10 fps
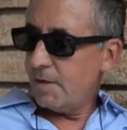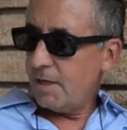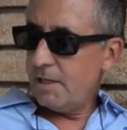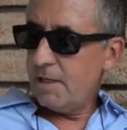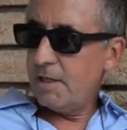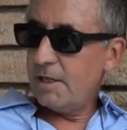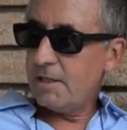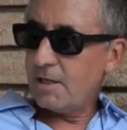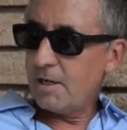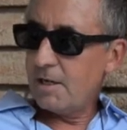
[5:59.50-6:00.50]
and then
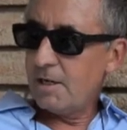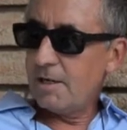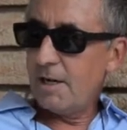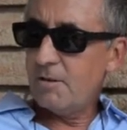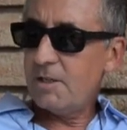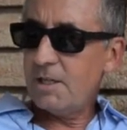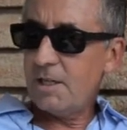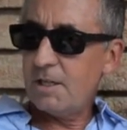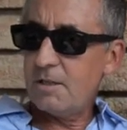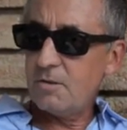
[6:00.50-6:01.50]
there's a little note in
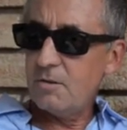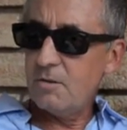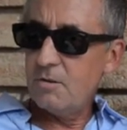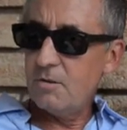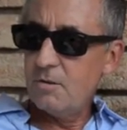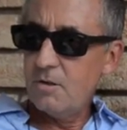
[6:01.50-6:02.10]
it to